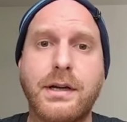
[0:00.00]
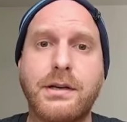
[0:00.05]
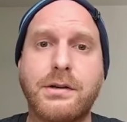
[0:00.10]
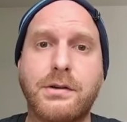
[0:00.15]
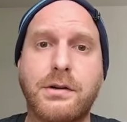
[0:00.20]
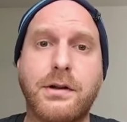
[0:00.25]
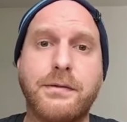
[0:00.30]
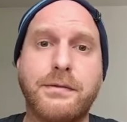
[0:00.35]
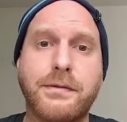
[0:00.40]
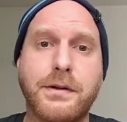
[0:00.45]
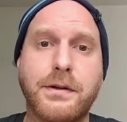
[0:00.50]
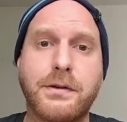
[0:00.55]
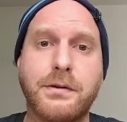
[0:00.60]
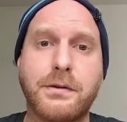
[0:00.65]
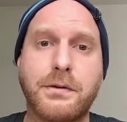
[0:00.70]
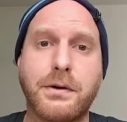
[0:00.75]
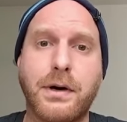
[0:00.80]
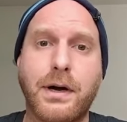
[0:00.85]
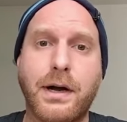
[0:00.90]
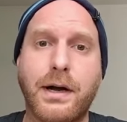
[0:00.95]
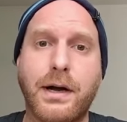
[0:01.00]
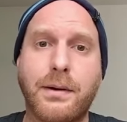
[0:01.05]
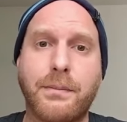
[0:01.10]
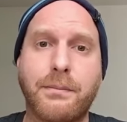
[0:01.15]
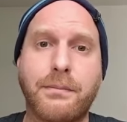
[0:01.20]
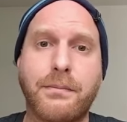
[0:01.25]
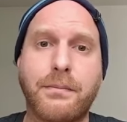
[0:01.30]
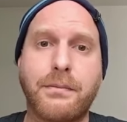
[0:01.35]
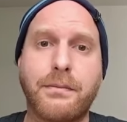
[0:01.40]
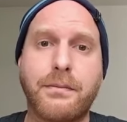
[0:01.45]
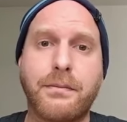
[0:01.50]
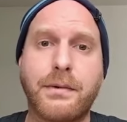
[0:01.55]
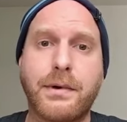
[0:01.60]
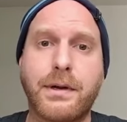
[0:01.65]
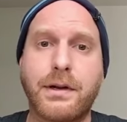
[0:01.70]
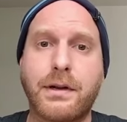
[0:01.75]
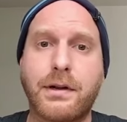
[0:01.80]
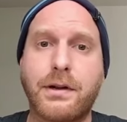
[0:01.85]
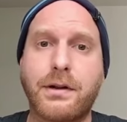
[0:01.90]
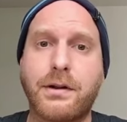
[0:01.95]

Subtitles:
to give you a